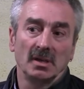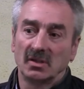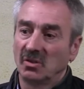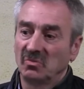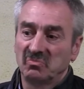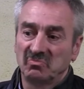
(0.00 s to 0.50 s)

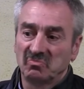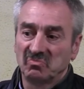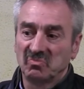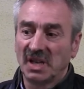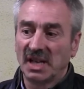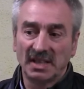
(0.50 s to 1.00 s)
So,
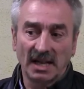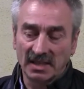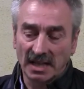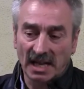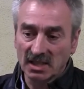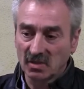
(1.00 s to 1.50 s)

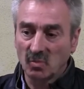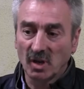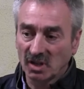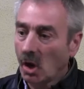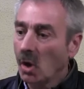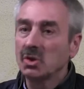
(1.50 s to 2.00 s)
and that's
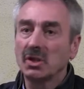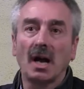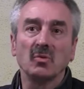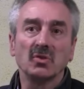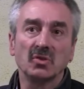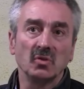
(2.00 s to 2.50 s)
what goes
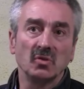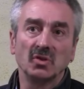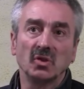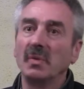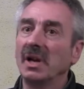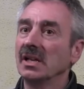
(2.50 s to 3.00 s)
out to
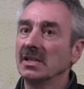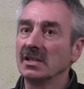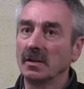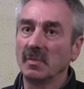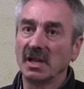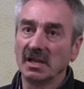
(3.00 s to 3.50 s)

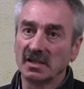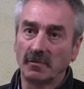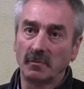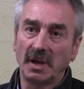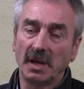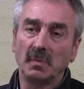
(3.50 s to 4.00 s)
millions and
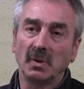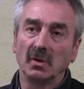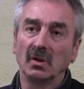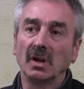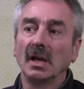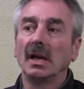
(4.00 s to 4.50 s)
millions of people.